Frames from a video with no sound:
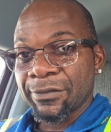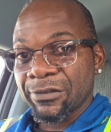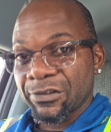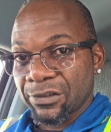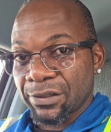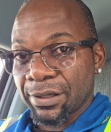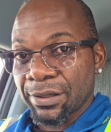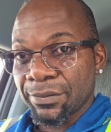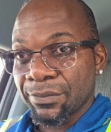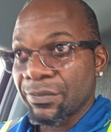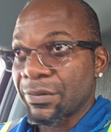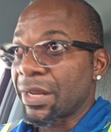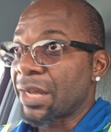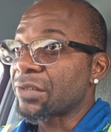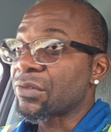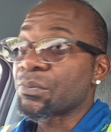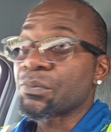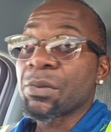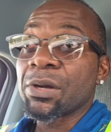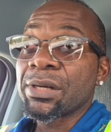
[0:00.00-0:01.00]
See,
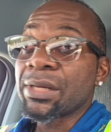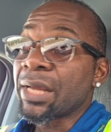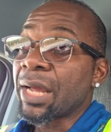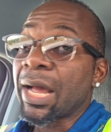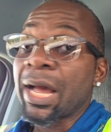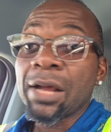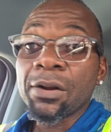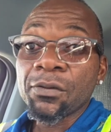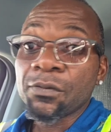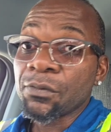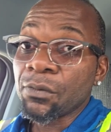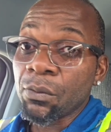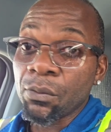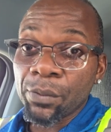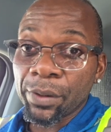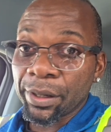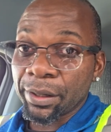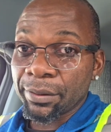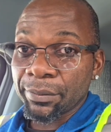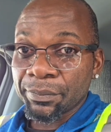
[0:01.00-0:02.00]
that's money out of
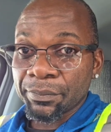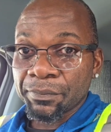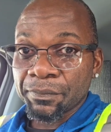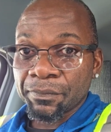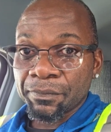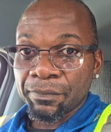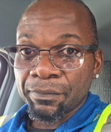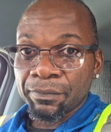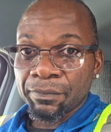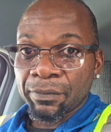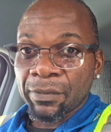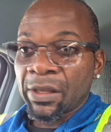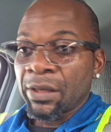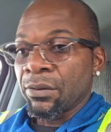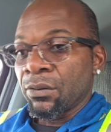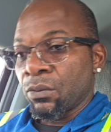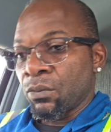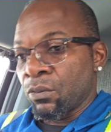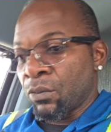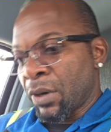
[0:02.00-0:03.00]
nowhere.
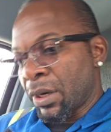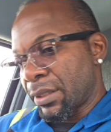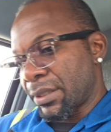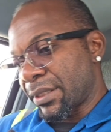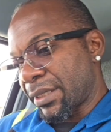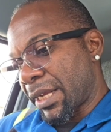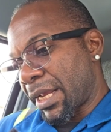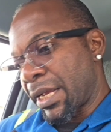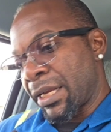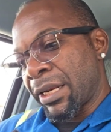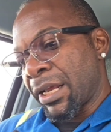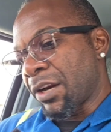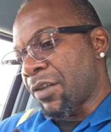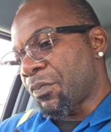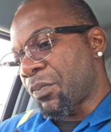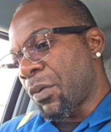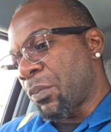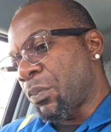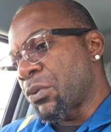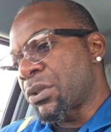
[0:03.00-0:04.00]
What, like, a lot of
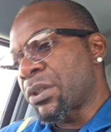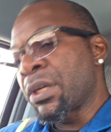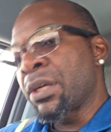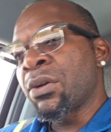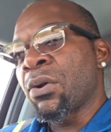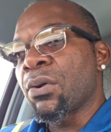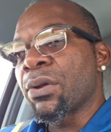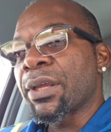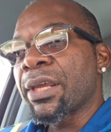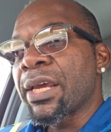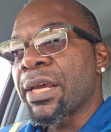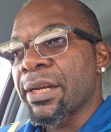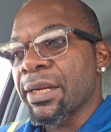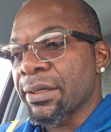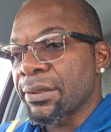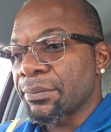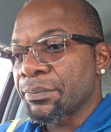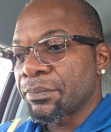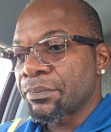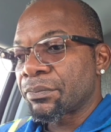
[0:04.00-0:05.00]
people still don't get it.
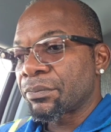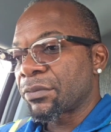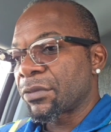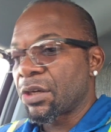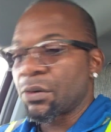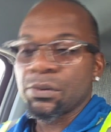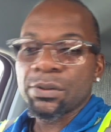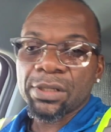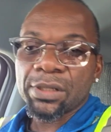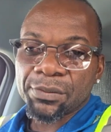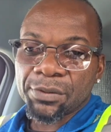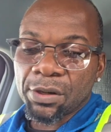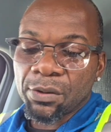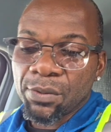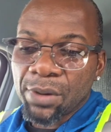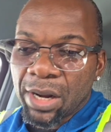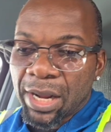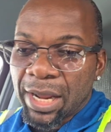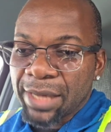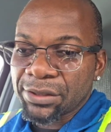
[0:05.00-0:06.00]
They
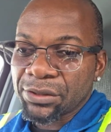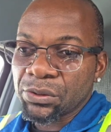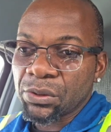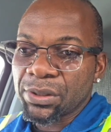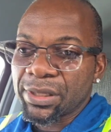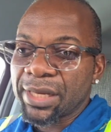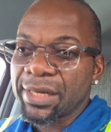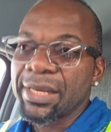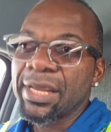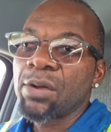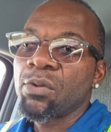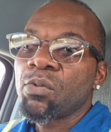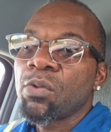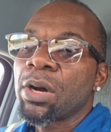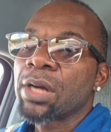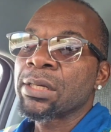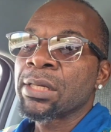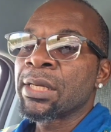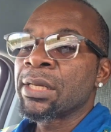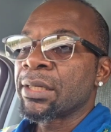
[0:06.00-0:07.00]
will ask you, okay, then what?